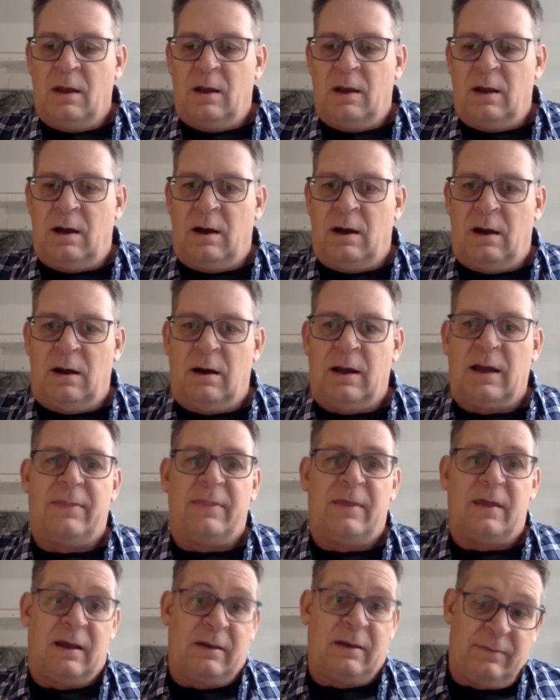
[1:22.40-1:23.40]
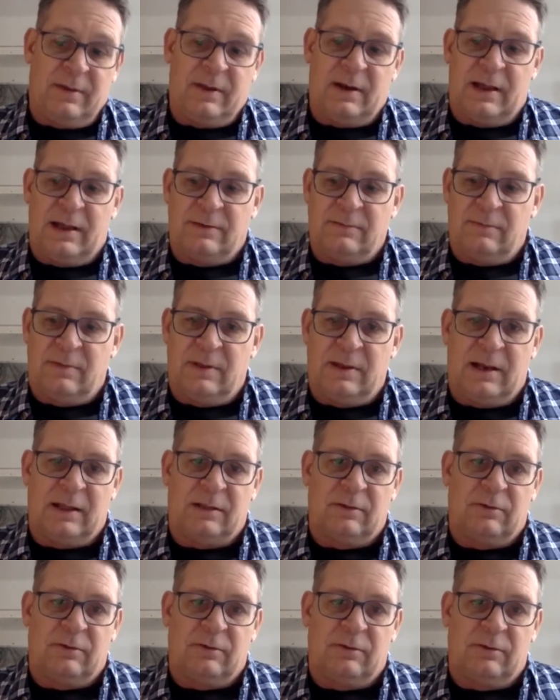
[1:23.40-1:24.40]
And then I
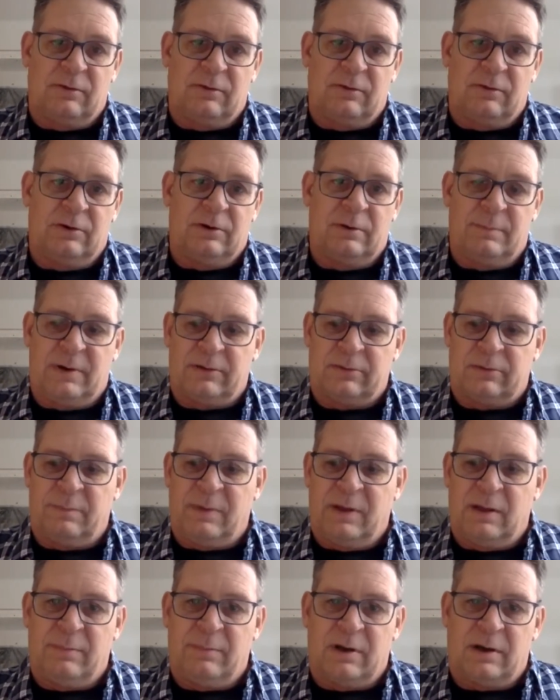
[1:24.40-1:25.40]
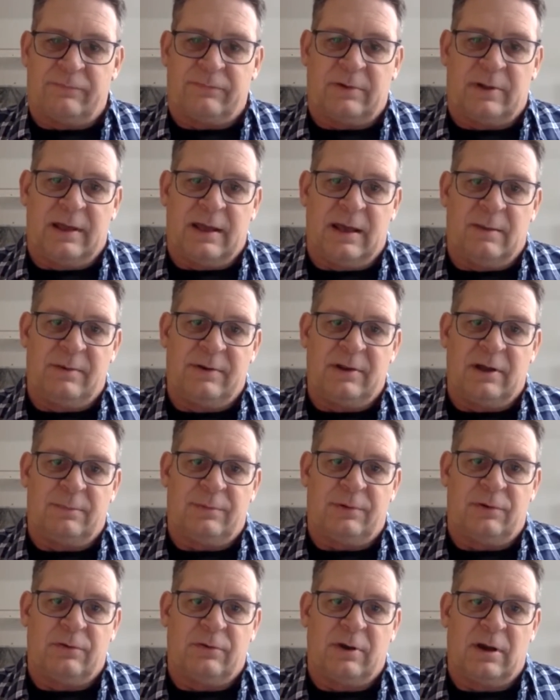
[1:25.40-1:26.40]
learned about the bee and butterfly habitat
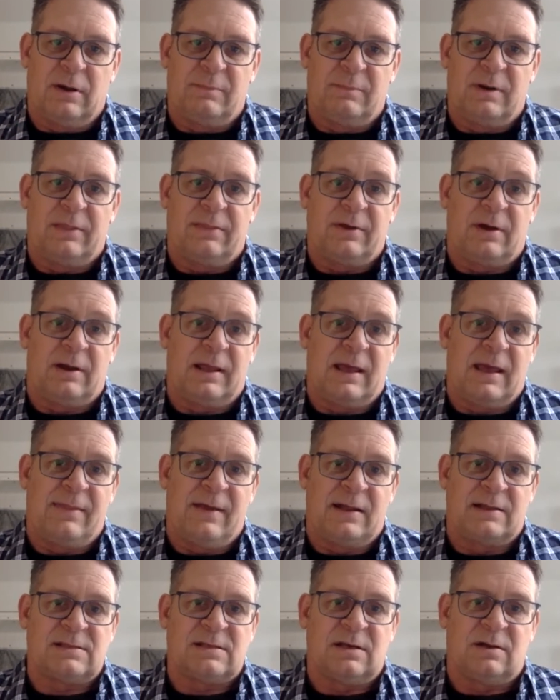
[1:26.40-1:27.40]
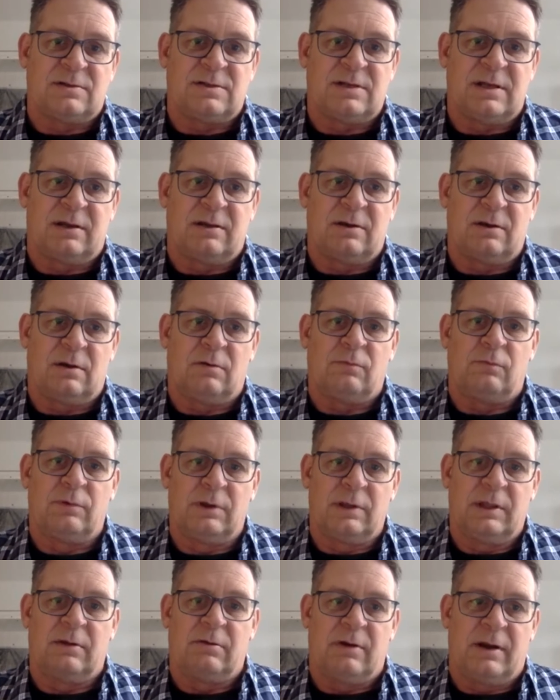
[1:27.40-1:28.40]
program, and I thought, hey, that sounds like a really
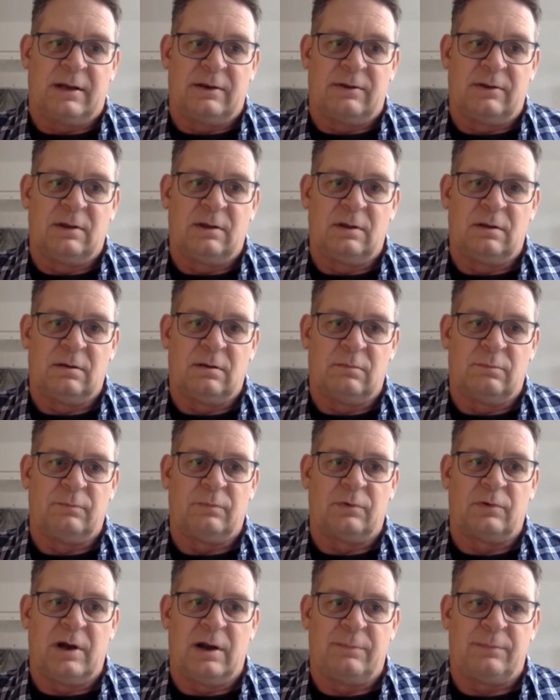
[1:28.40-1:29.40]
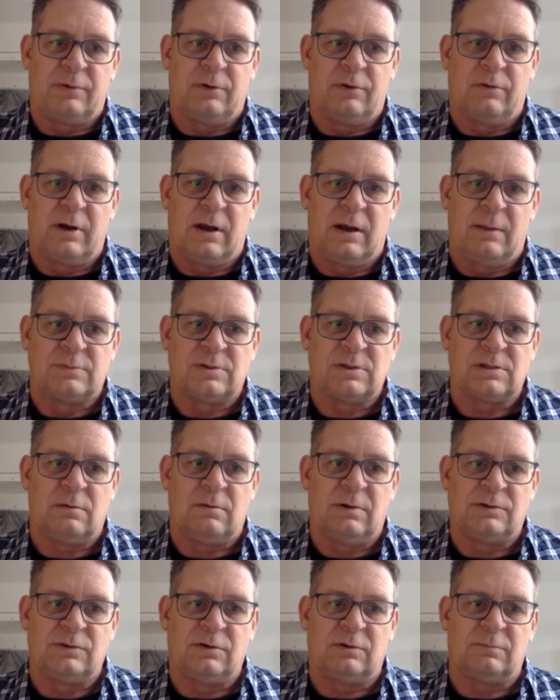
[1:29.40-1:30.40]
great program.
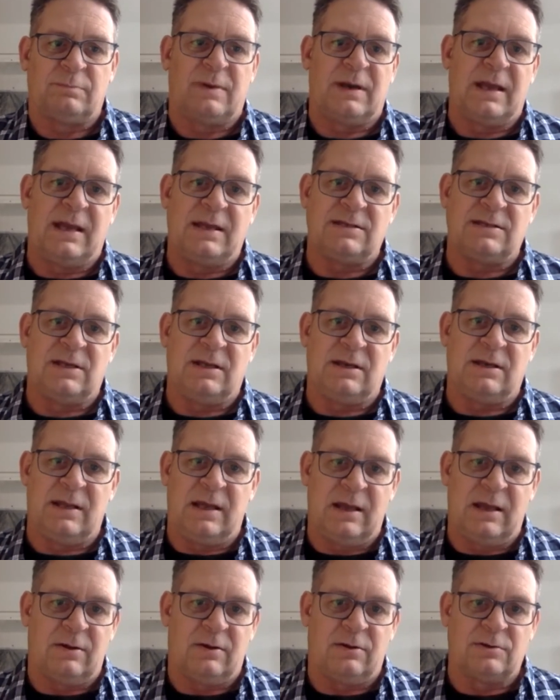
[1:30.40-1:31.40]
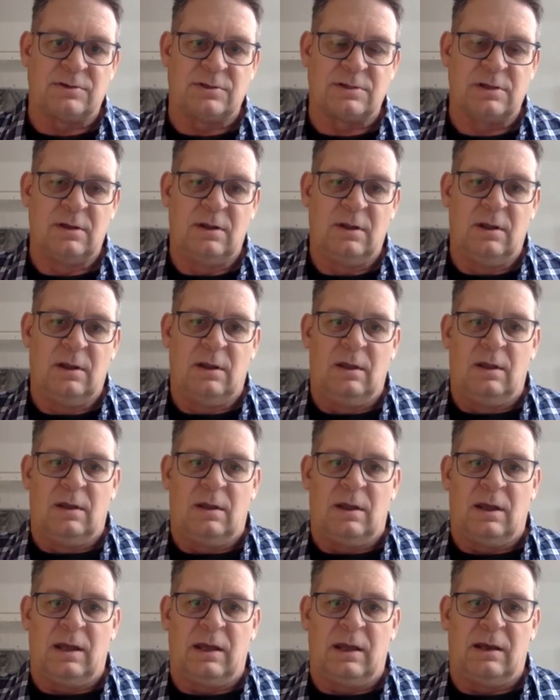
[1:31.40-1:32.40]
So I took my 18 acres,
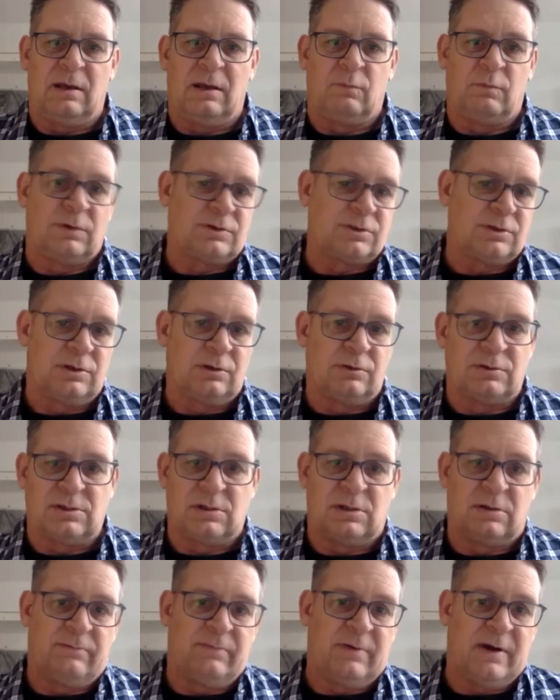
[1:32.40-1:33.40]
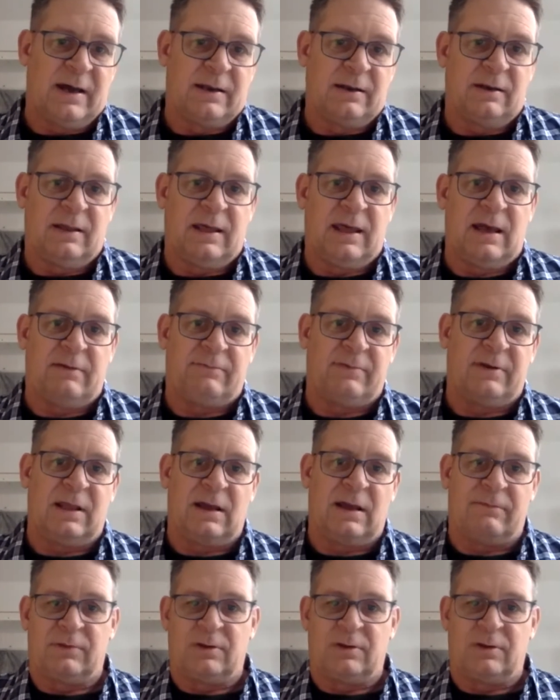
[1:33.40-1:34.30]
and what you do is you divide it half and half.